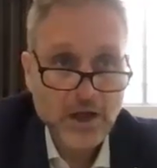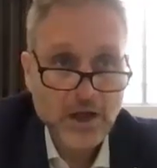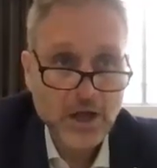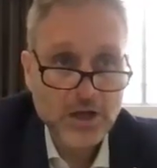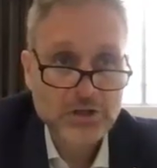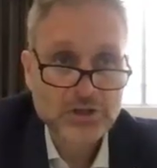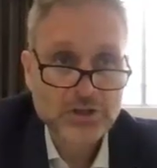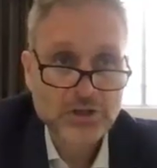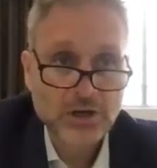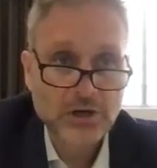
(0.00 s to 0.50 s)

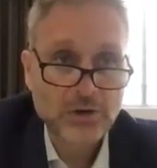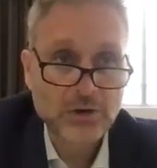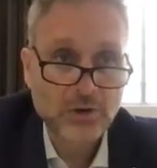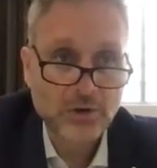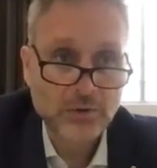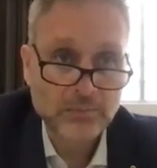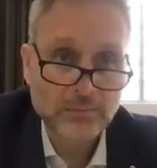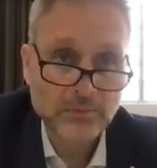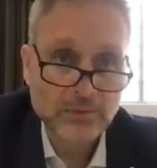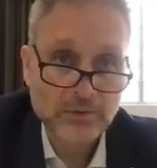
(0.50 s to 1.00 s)

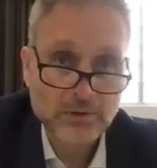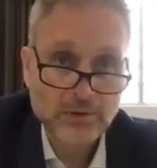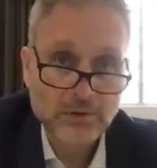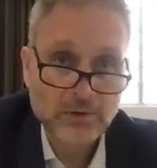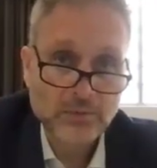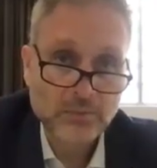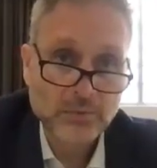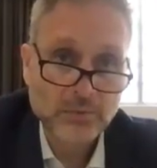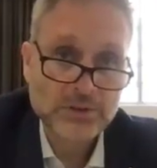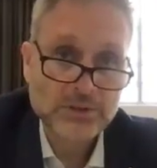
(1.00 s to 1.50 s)
Hashalom,
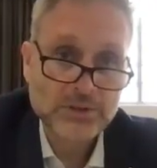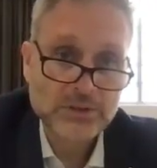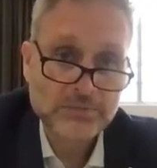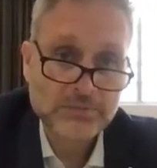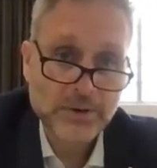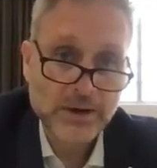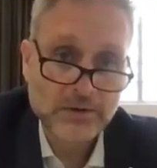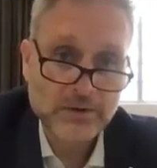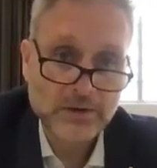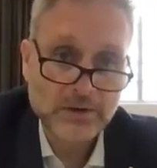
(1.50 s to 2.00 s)
which is
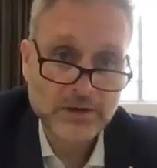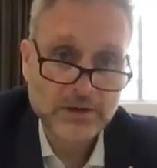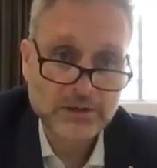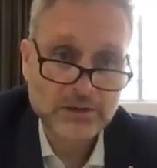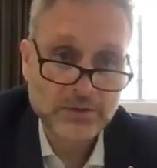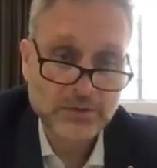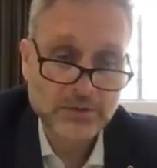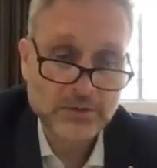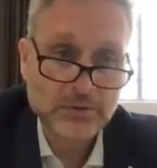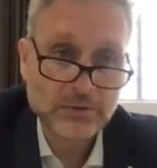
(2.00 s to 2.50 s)
parallel
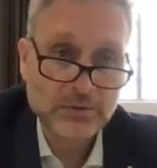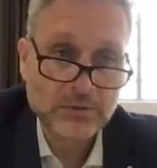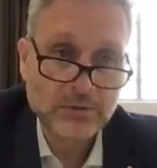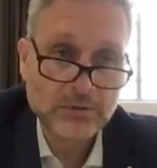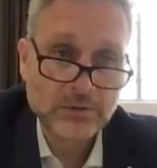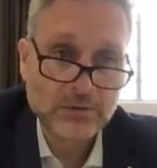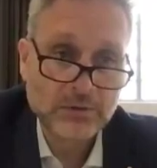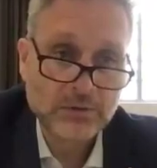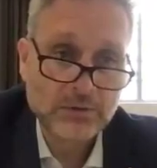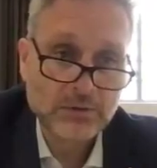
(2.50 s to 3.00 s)
to
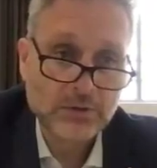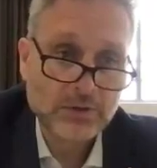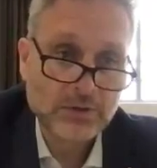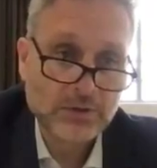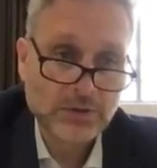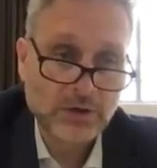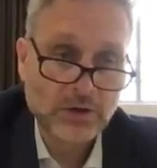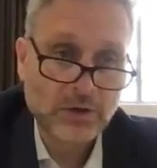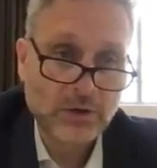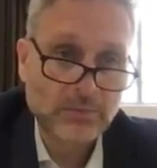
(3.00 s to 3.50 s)

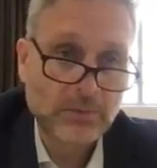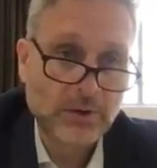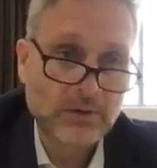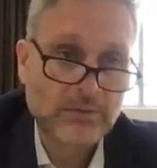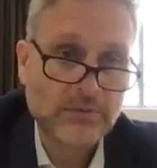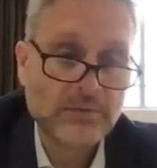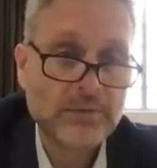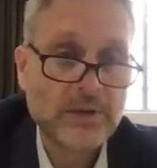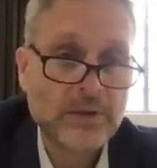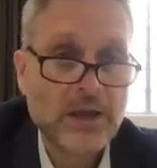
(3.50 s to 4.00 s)
Shalom
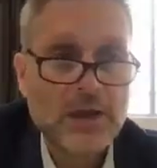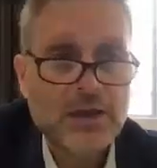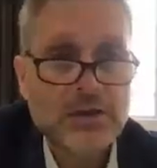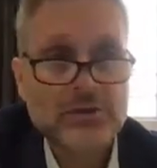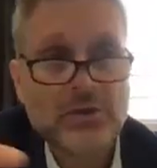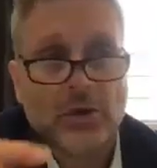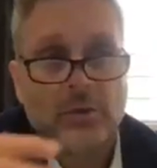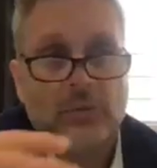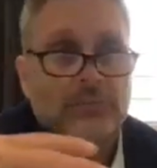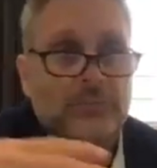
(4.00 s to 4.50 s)
Rab.
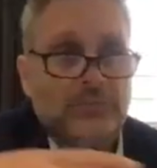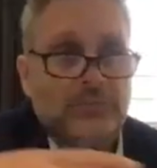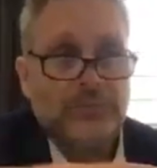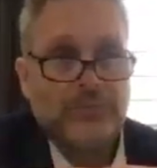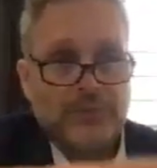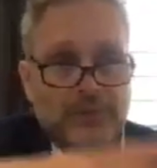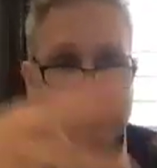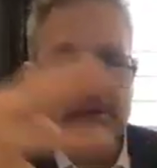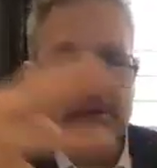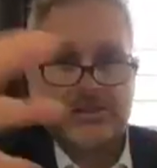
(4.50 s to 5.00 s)
So
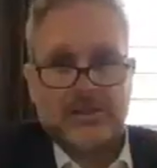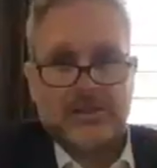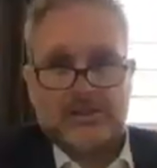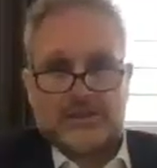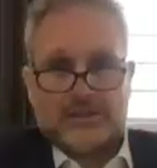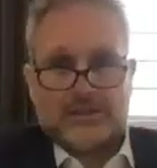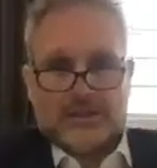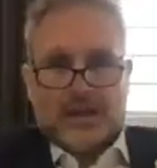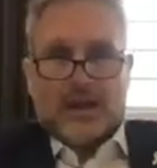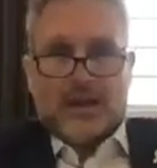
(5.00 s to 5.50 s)
this
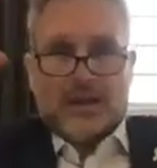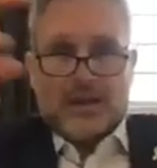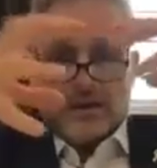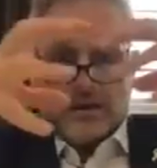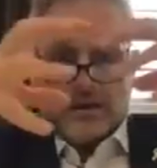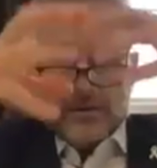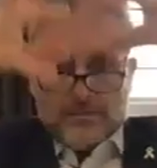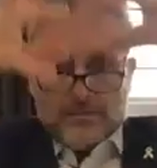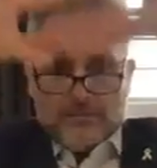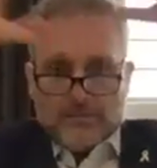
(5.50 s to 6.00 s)
is a
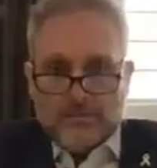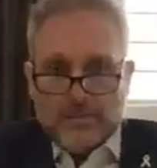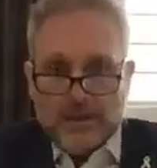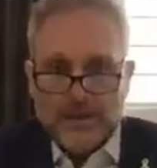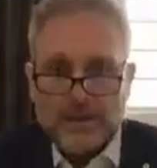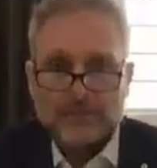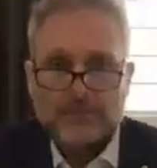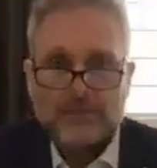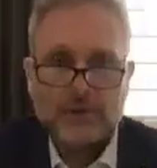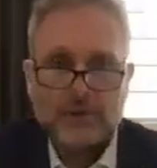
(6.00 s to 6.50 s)

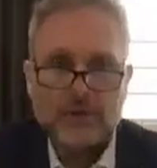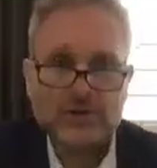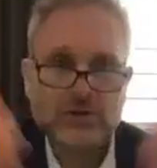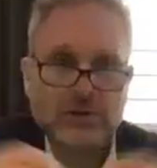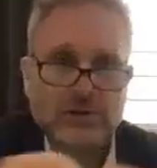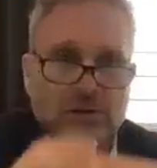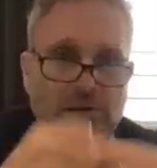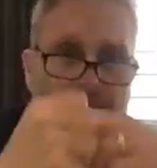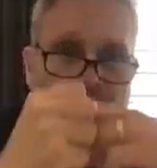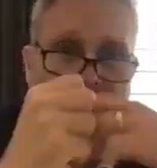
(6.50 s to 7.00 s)
mini
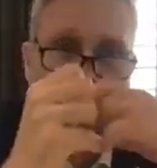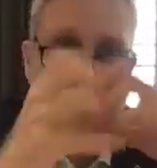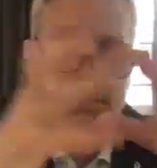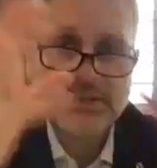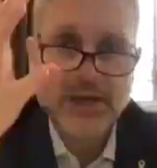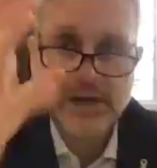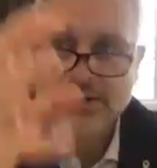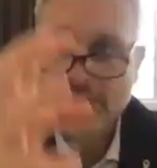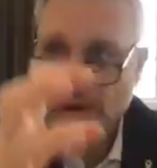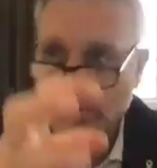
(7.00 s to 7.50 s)
version of the
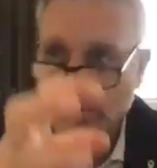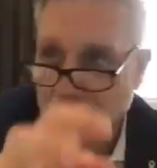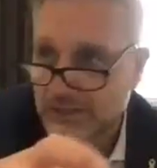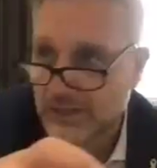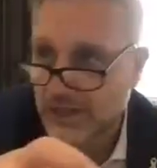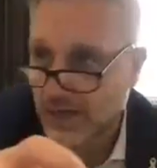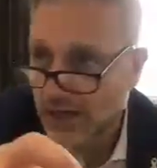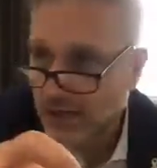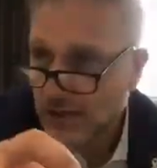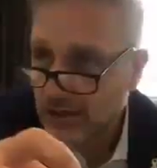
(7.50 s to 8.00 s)
entire
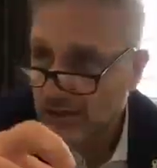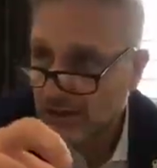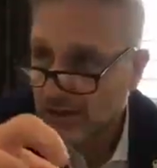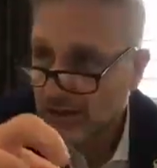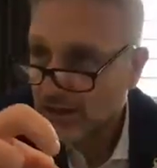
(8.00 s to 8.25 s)
Amidah